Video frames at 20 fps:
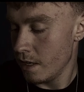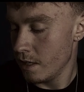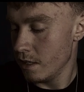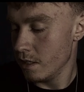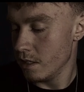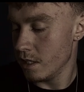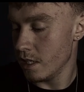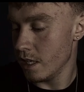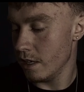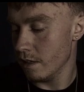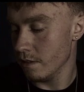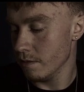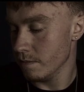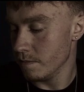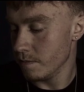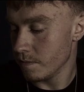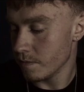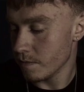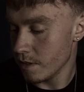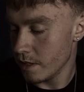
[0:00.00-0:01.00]
So
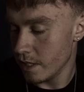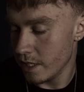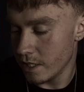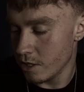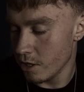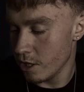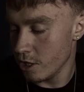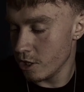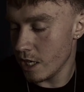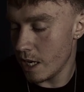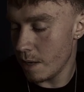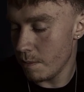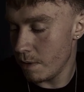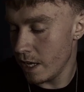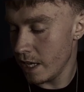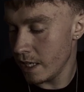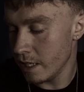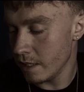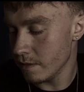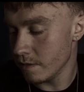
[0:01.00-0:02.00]
this other jack
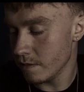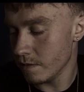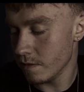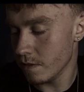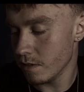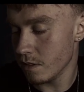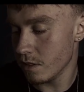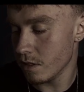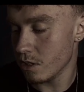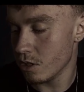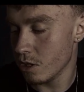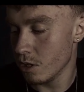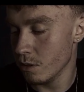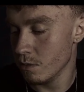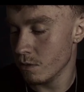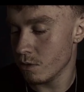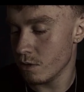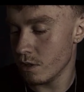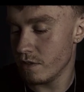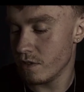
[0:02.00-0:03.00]
plate
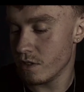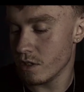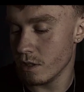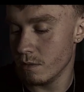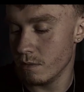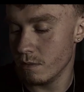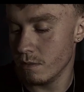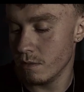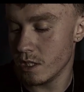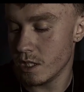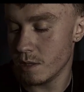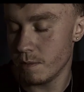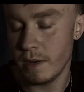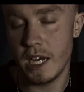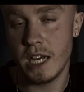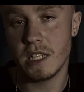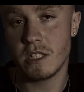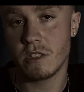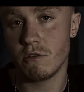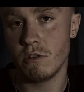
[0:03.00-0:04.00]
comes with some
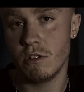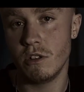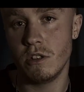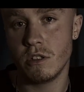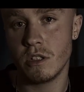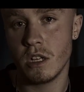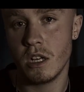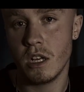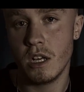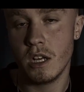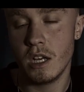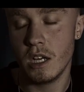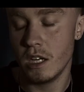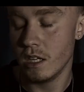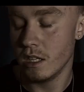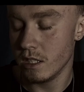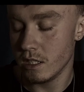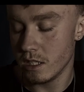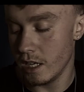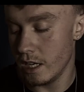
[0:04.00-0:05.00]
spare screws,
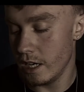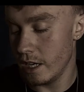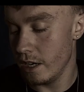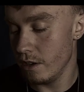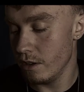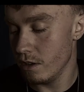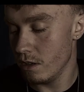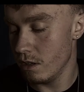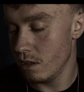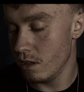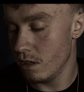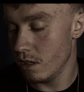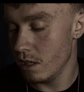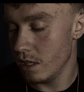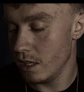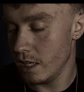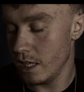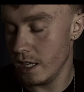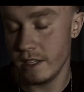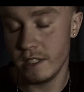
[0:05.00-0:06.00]
so
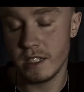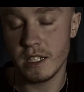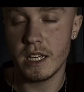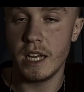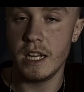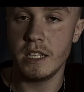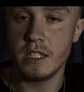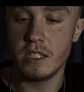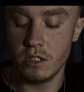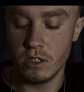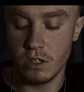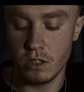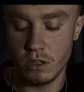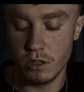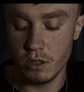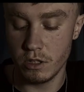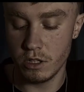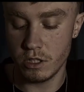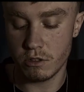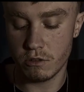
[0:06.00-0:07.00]
in case your
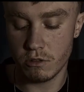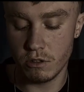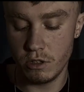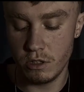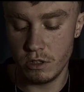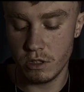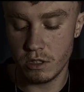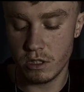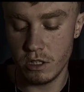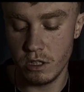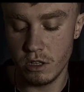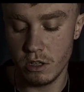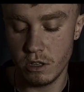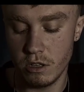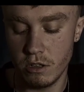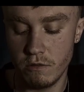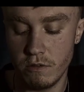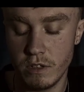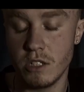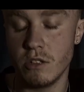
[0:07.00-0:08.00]
other screws, your
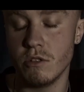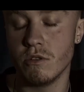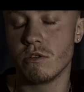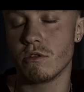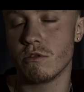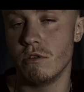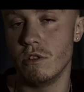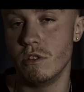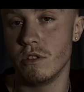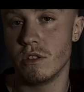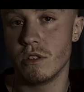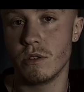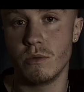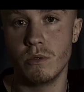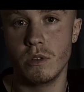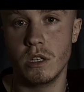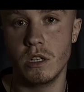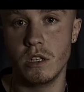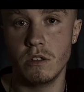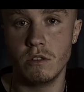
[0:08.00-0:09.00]
original screws,
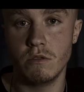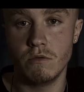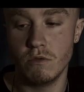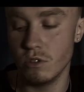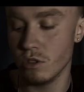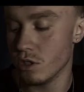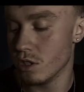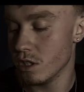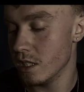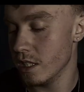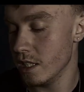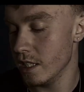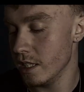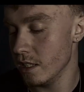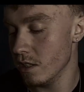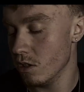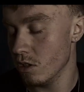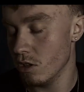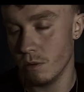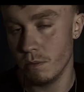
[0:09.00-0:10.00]
were rusty
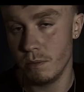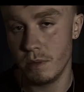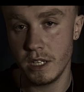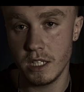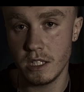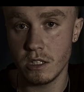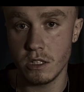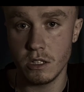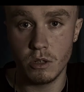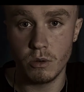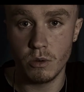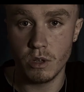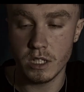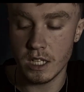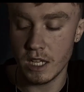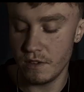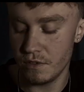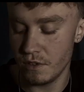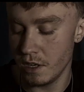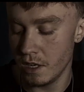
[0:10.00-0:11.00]
or beaten or
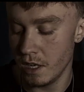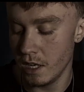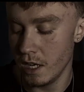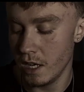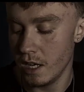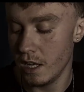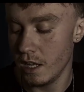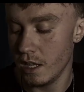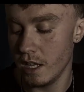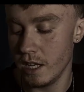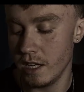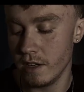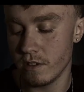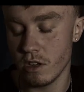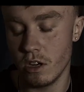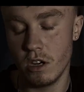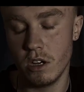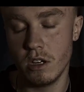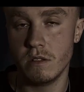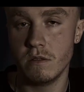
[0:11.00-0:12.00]
whatever, then you've
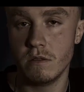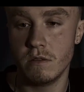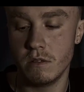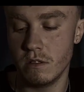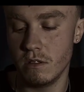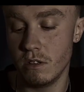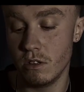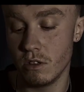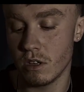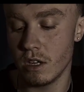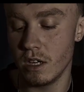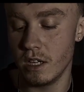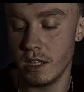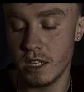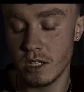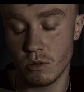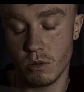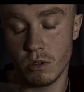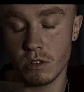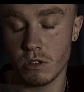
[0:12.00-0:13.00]
got, luckily
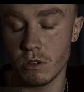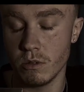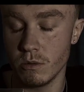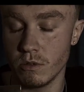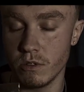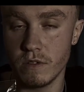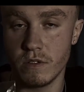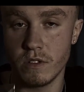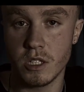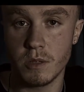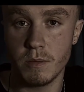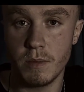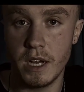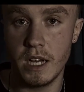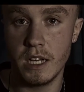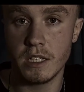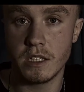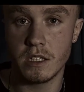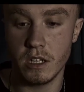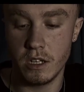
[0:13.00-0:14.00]
this one comes with the
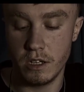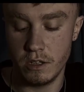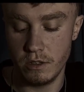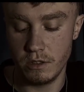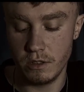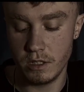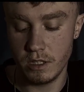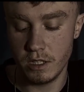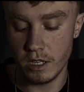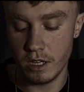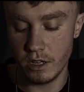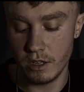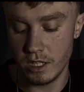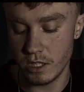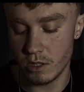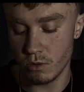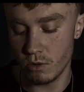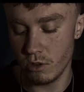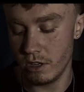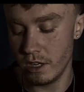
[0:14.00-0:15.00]
spares, so you don't need
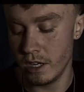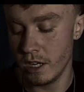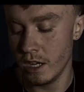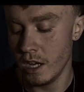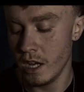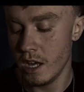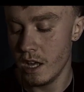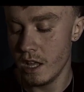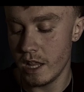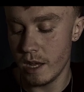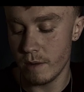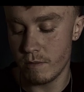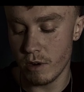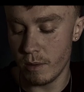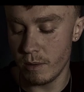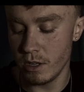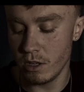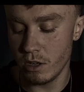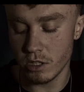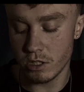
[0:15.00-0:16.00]
to worry. They're
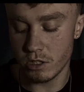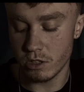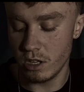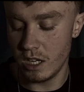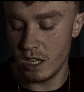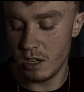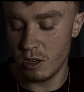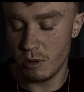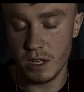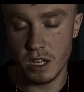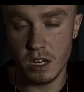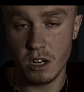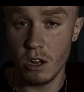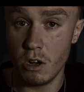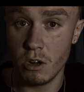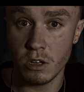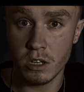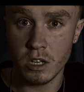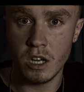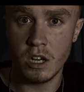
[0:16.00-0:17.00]
probably also a little bit
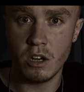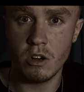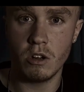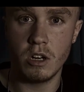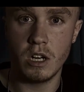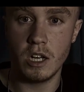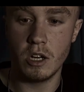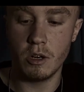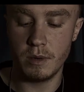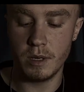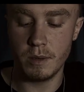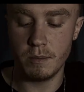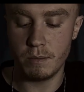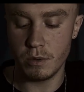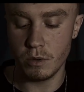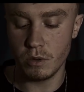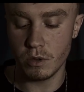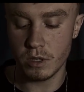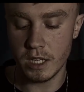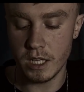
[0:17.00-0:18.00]
longer or a little bit
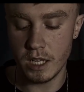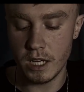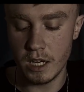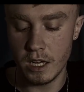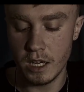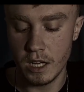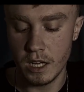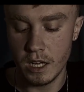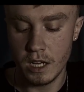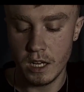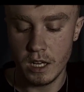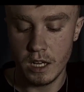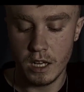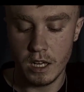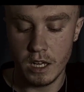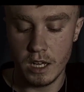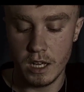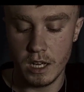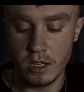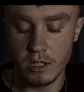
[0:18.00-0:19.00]
bulkier,
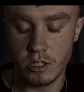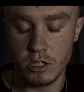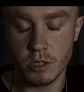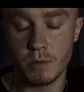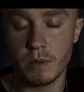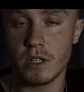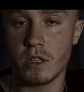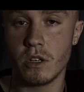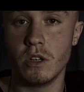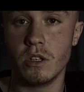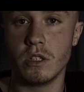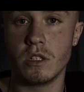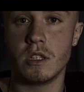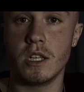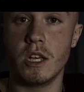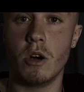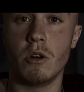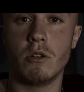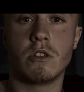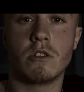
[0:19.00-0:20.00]
just because the
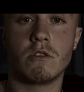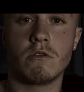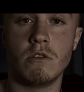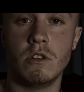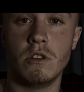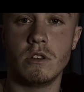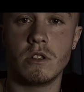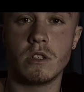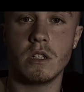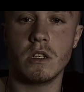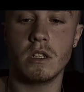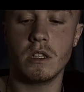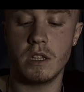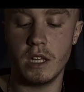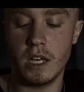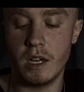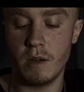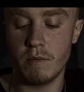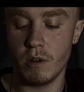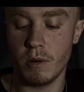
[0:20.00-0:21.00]
older screws,
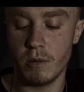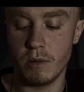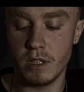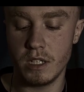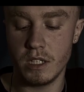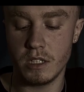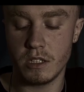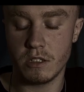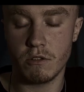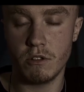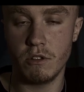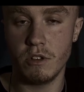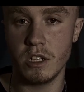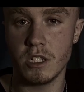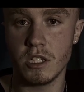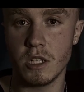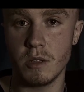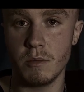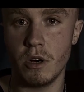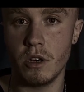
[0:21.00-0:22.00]
they're probably screwed
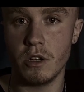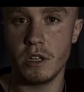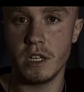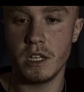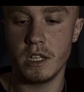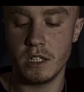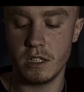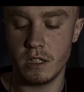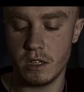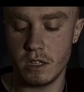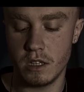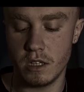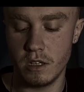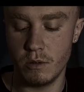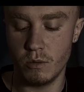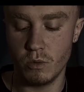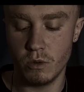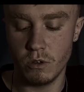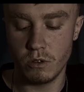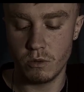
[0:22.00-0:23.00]
into the body, the
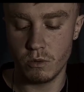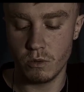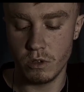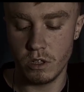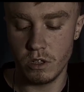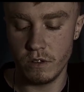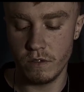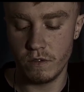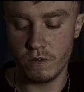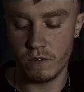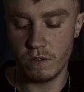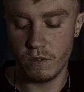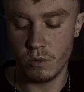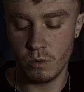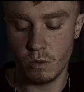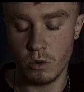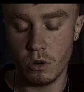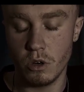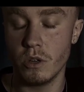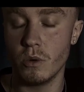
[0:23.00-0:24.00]
wood would have
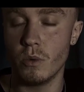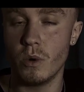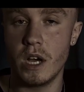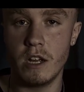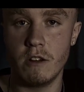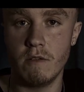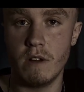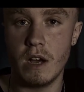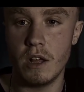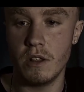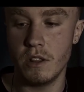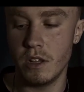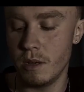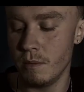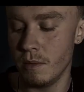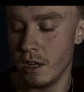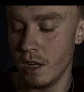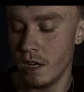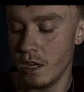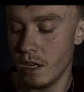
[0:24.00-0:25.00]
worn away around them,
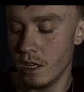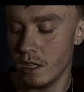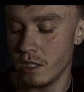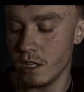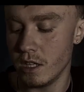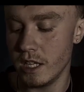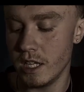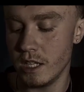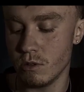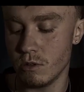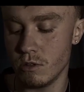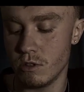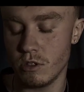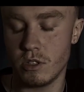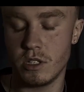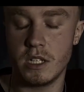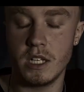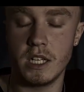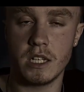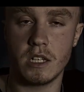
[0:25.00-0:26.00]
so these will
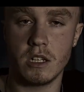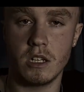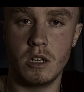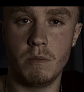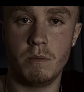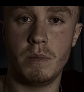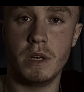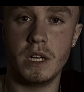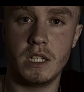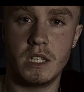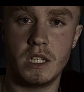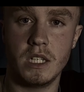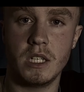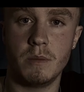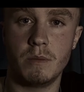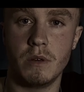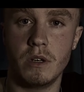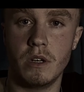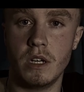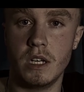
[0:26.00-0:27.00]
just dig a bit
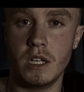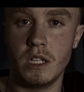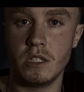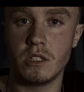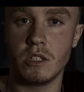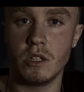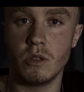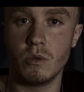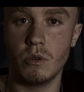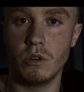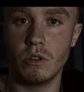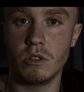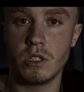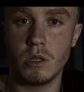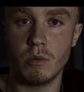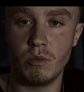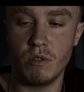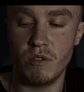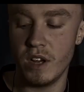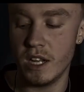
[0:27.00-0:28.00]
deeper into the wood to
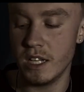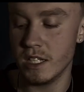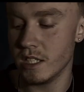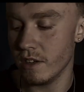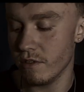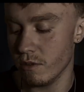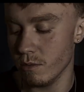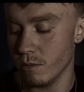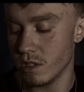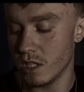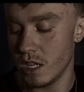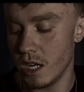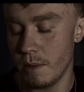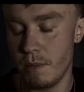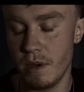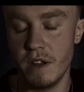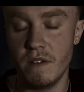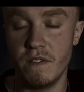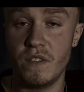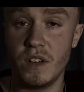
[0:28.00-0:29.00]
prevent it from
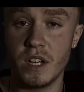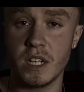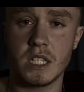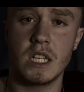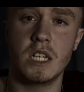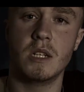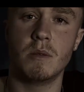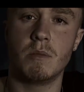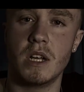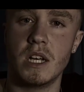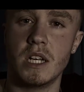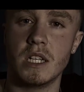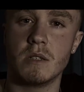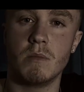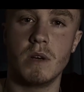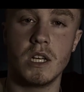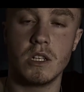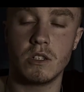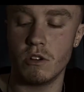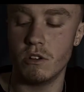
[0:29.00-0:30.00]
slipping, fix it in place,
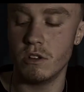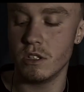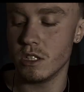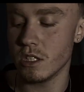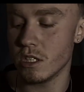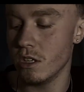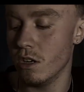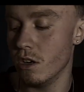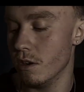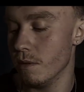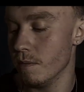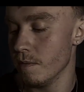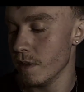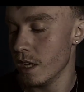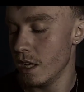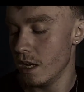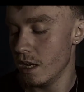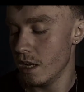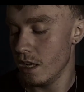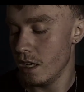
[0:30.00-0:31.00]
make sure it's secure.
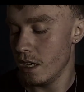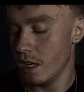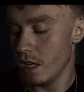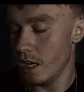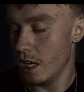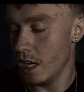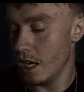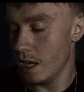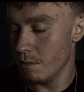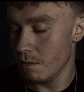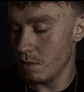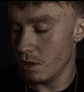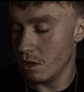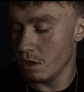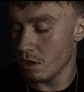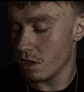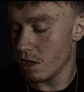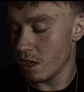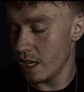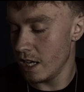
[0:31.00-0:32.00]

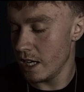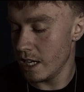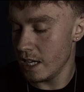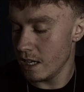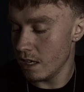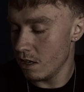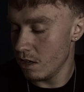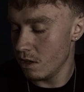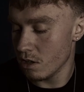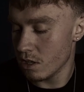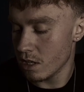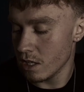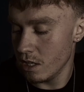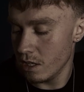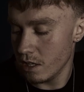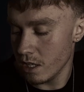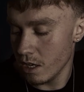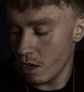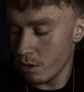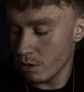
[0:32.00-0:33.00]
Luckily, looking
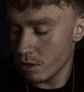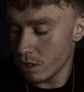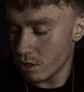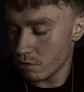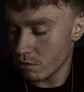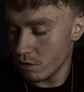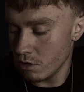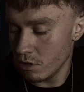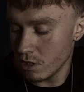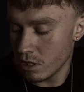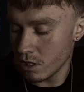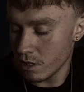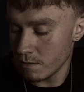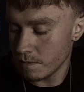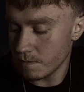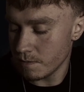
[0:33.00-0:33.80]
at the older screws,